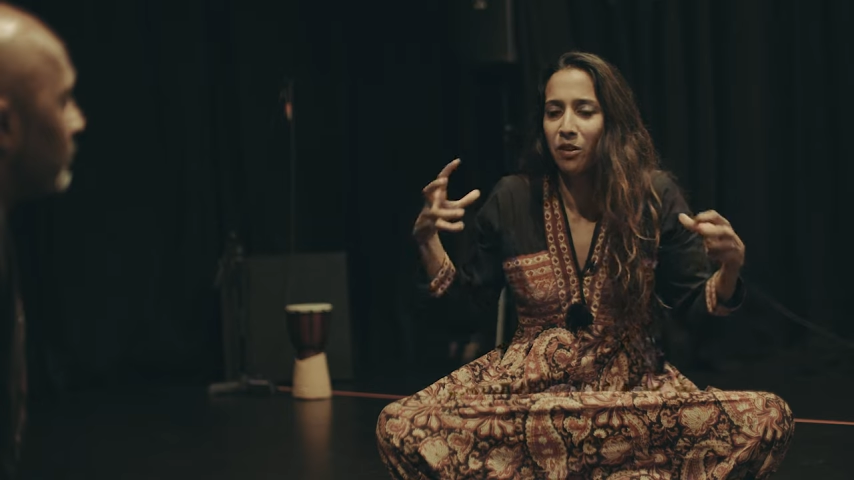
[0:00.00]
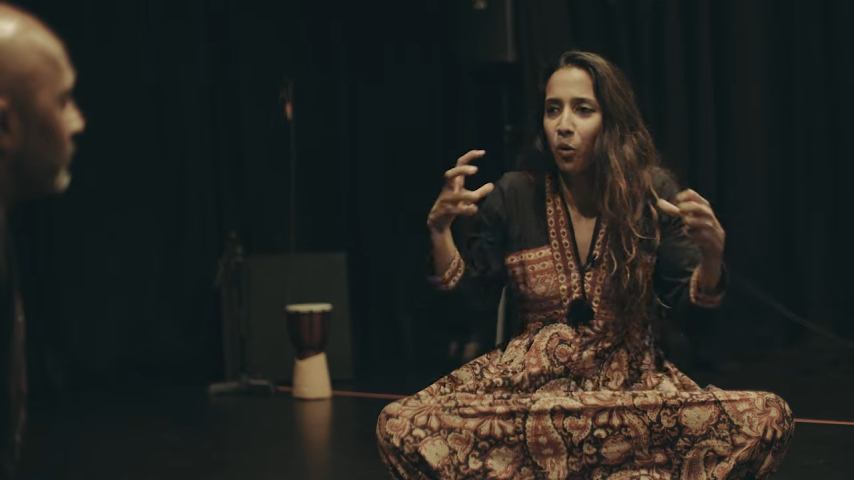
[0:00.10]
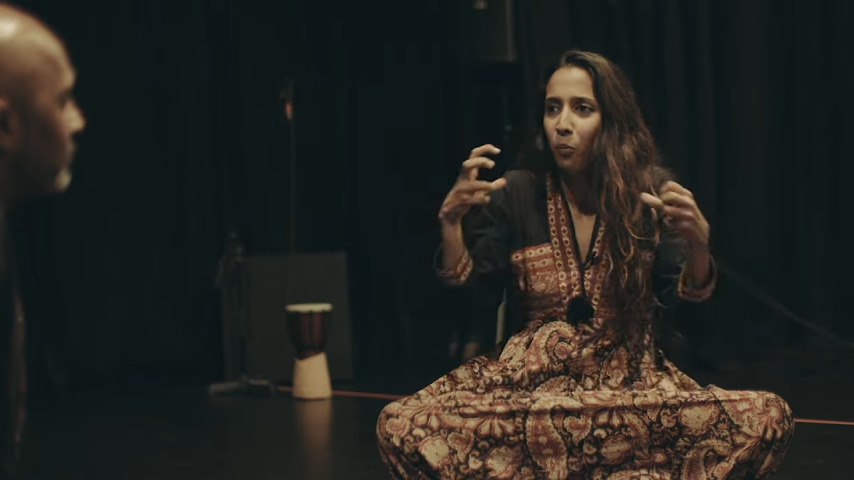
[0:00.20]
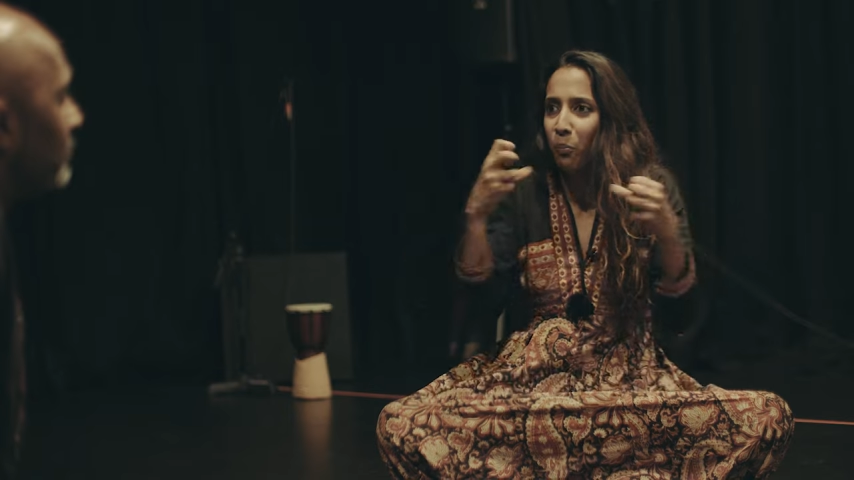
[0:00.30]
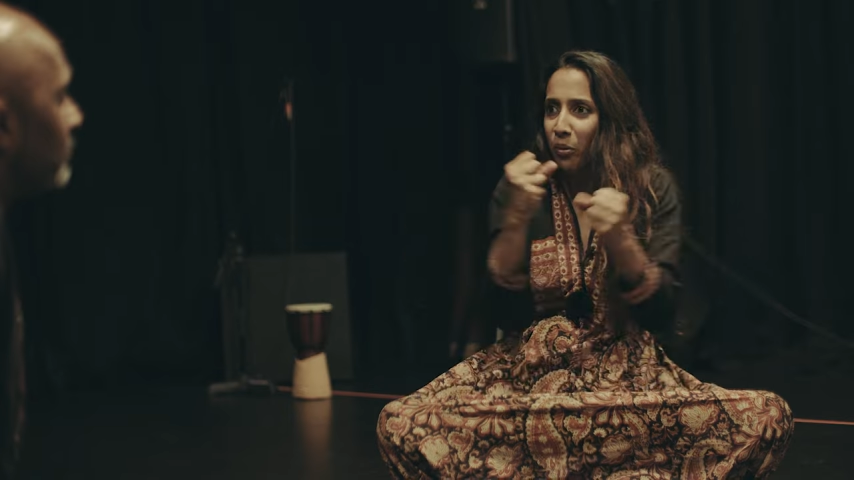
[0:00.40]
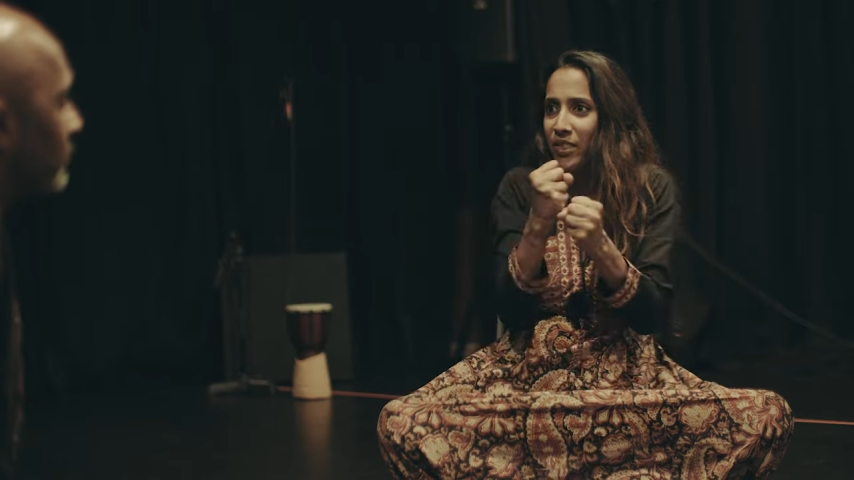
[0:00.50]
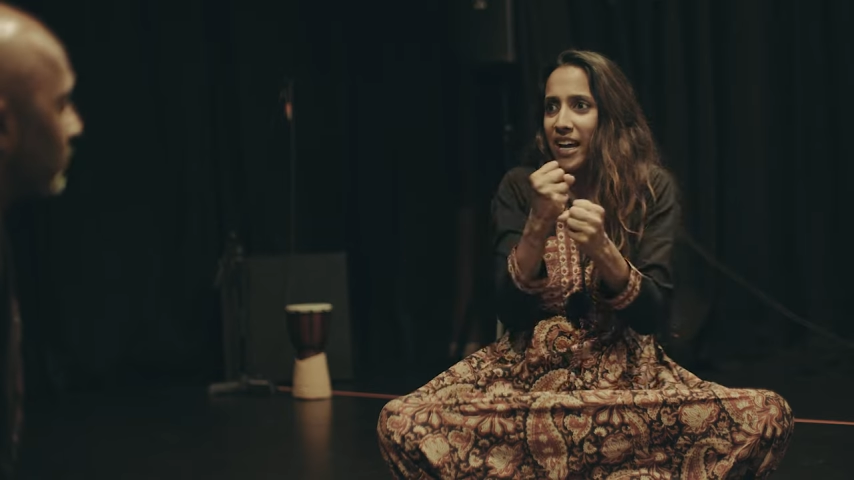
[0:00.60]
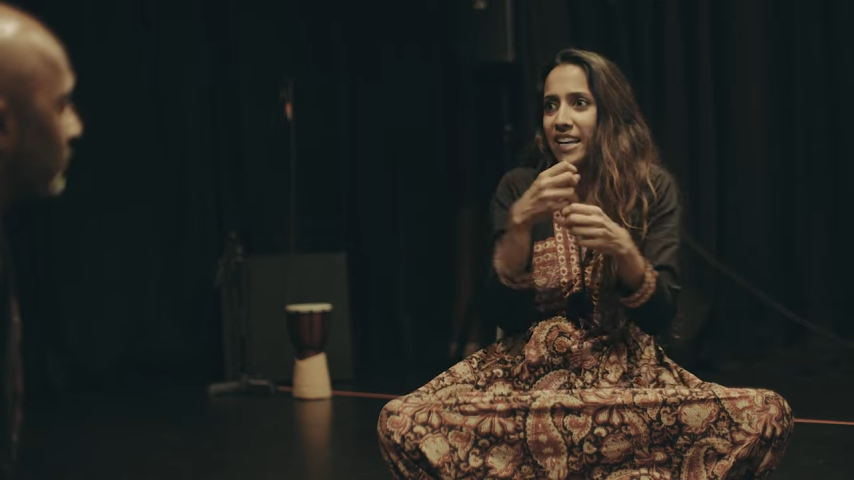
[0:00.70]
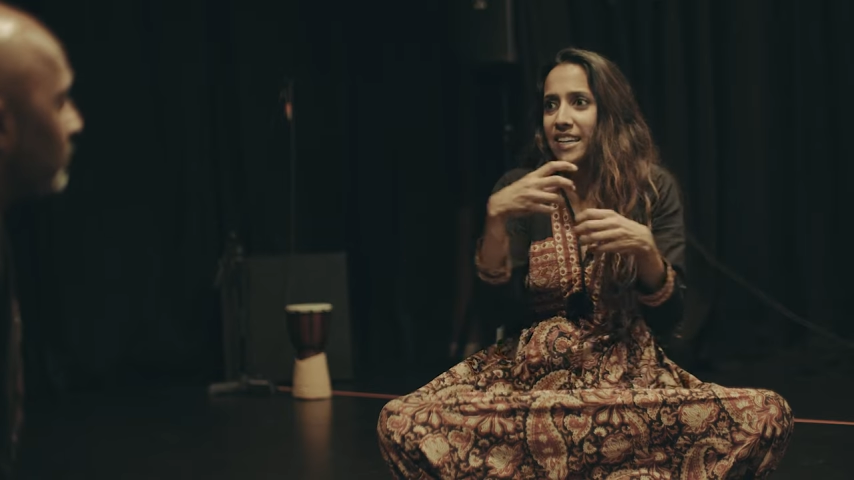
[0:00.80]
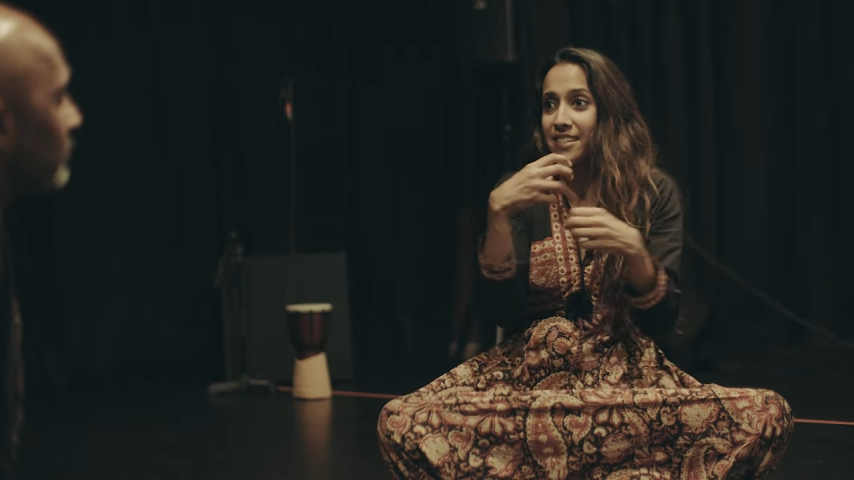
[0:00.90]
to all put
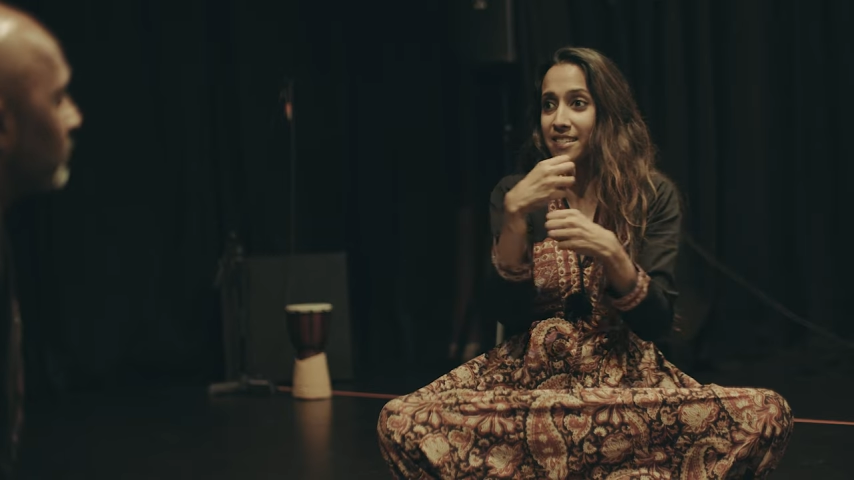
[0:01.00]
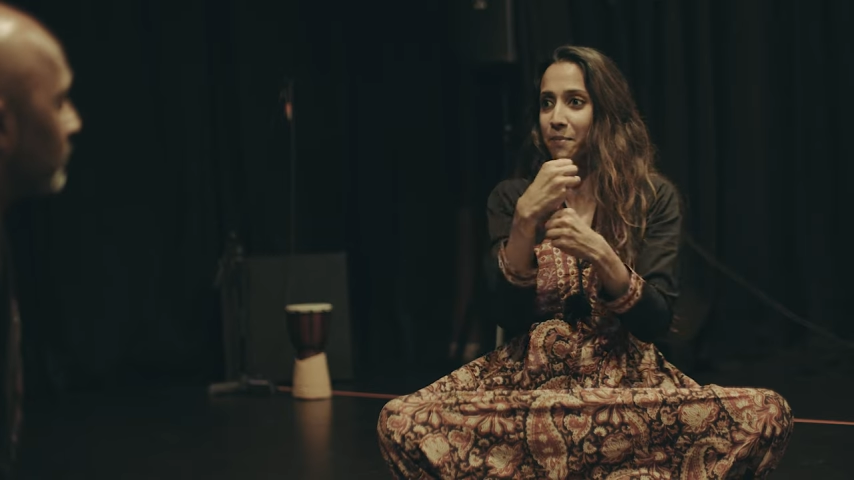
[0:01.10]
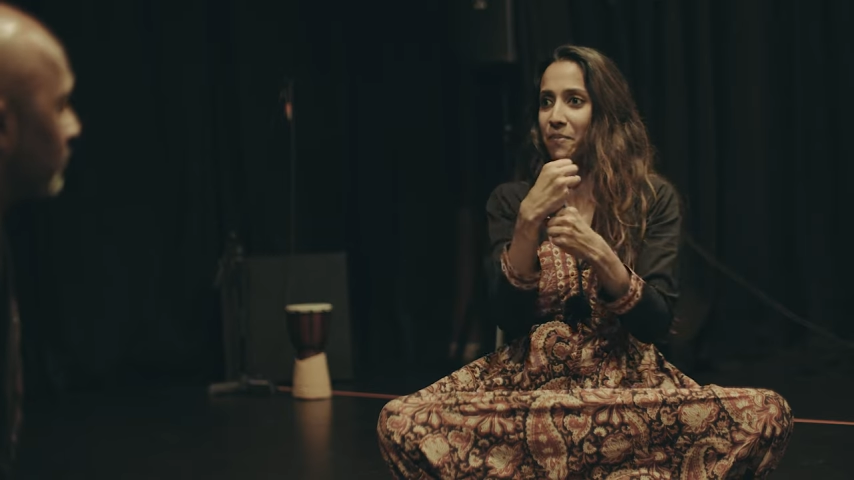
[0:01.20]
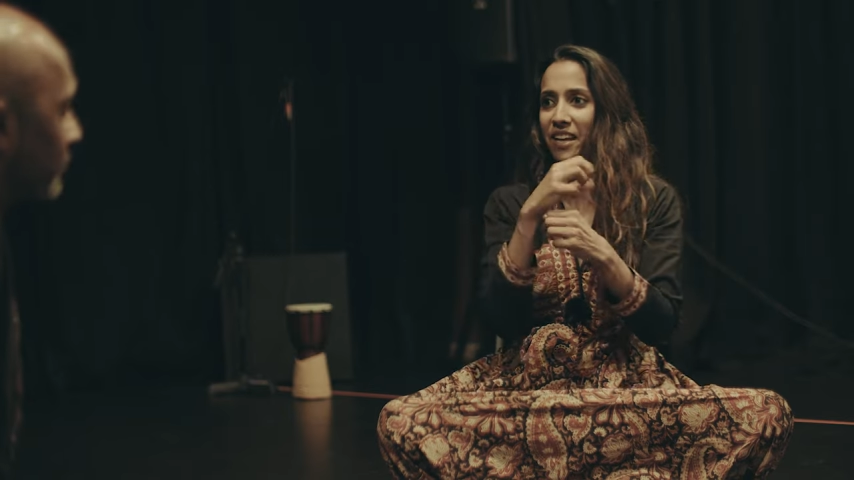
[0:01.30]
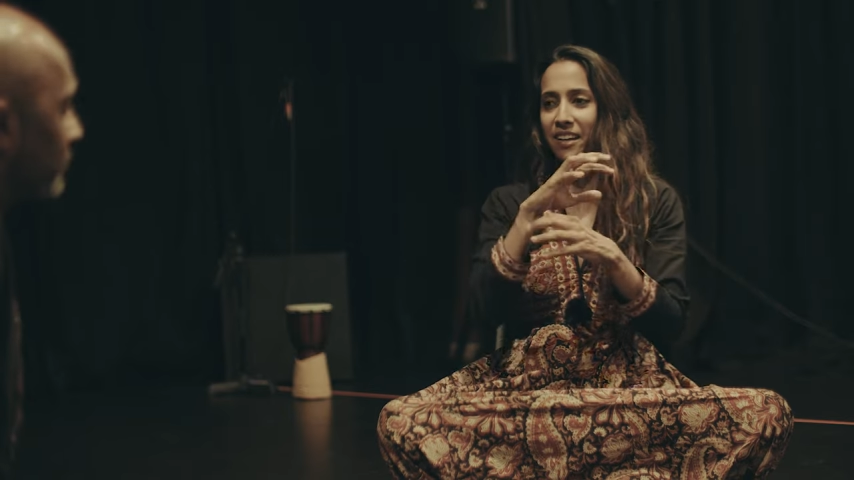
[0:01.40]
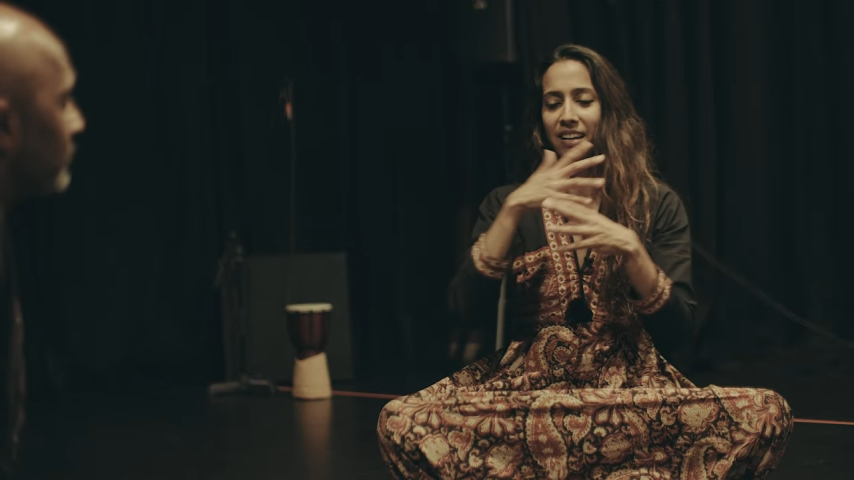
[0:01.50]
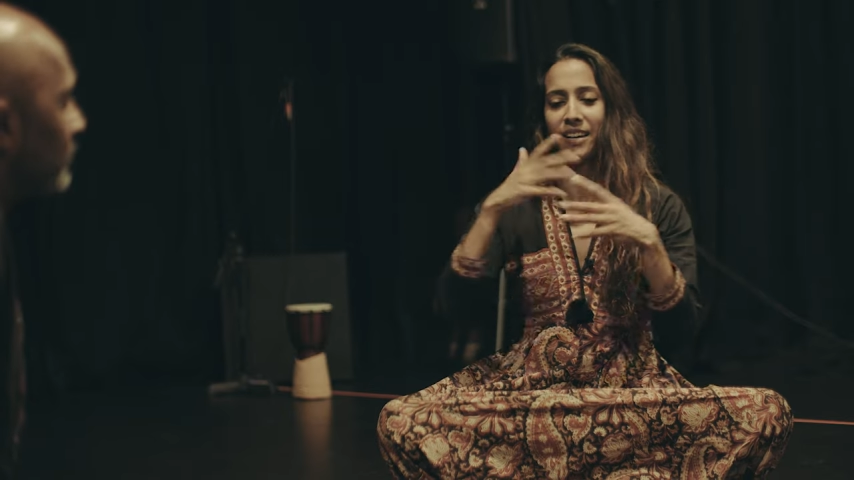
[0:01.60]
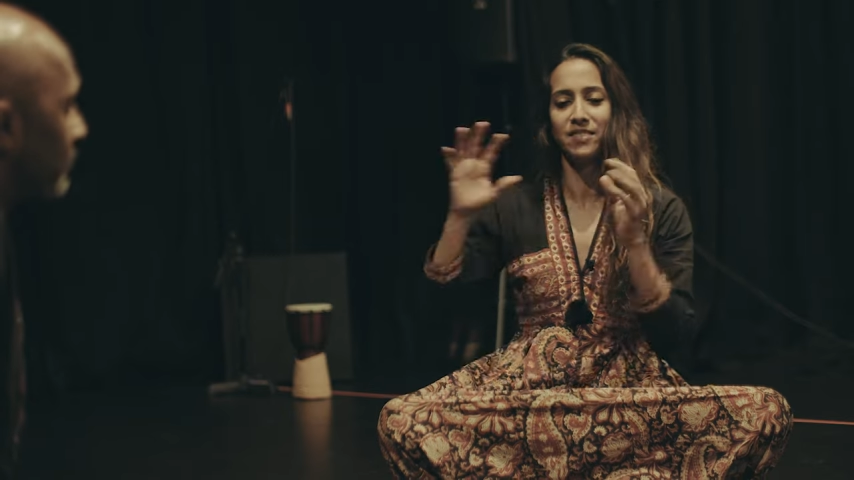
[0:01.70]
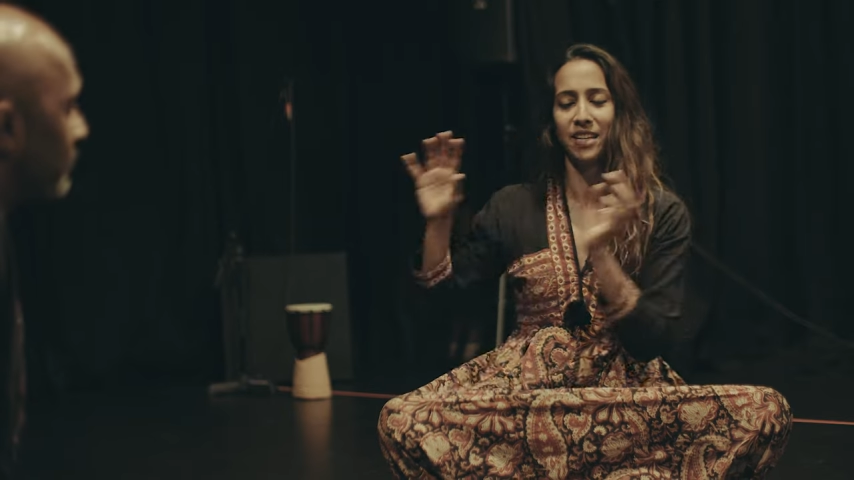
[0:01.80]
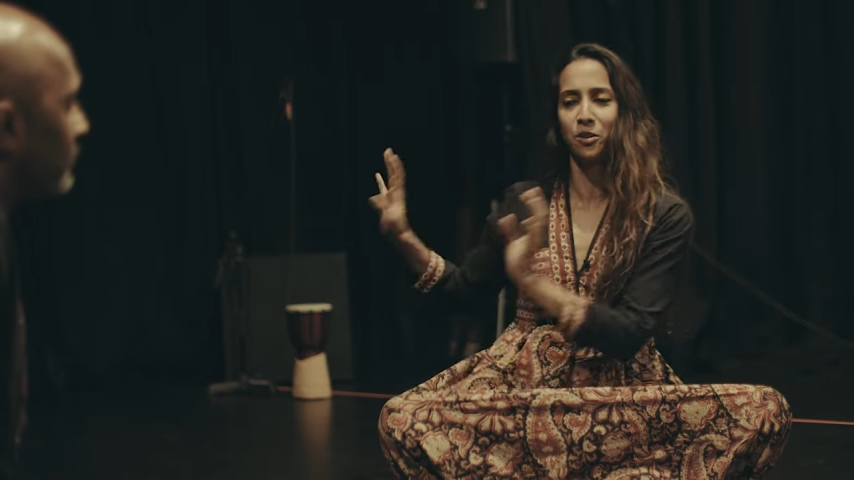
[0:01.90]
that into something and kind of say,